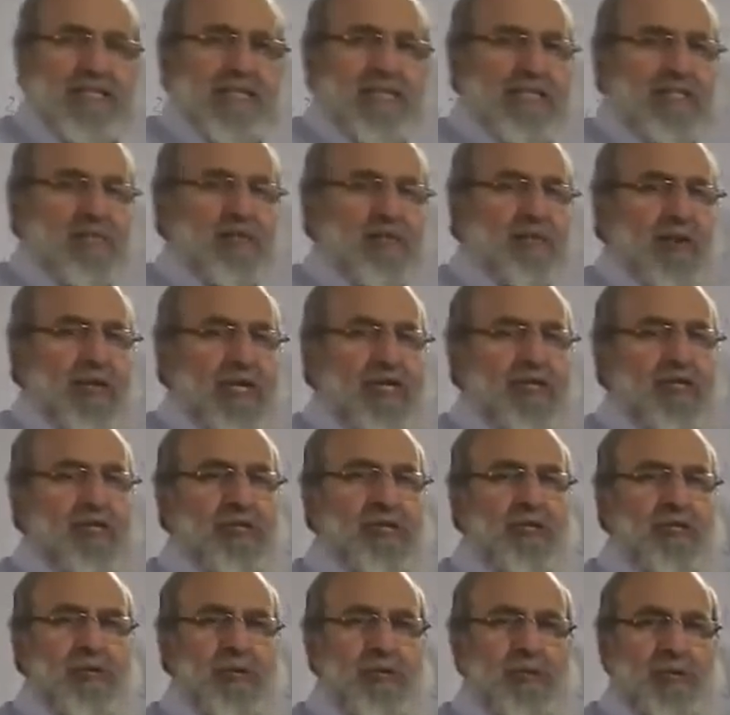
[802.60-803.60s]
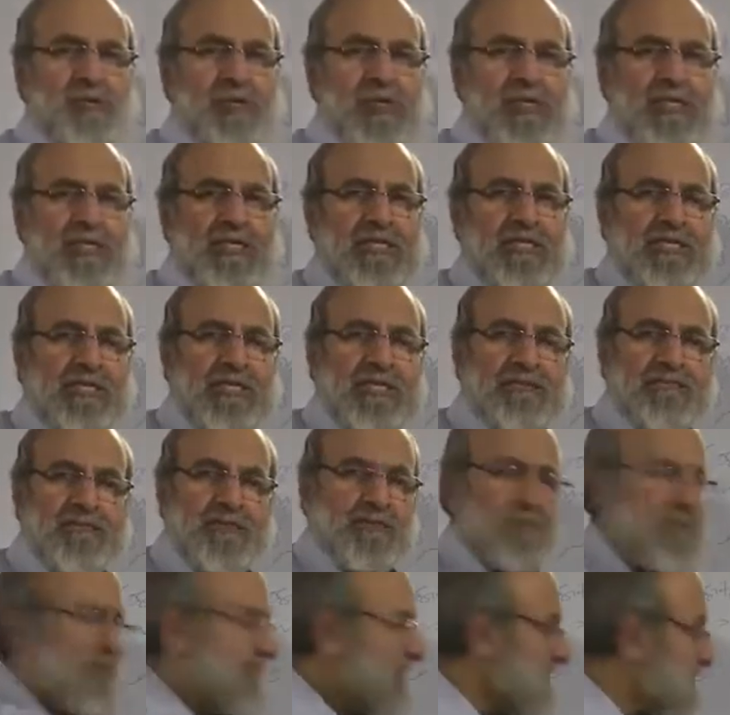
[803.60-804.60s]
is going to give
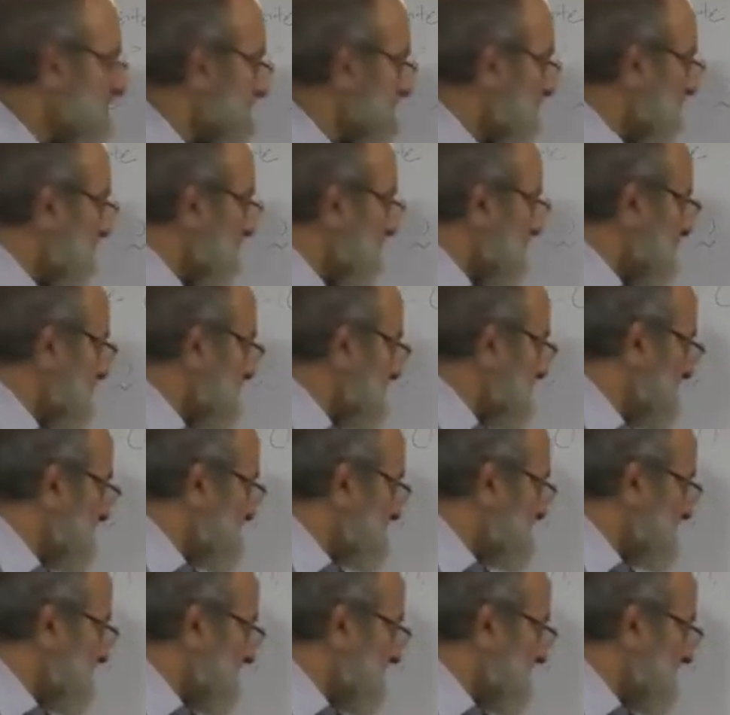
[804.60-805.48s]
the meanings of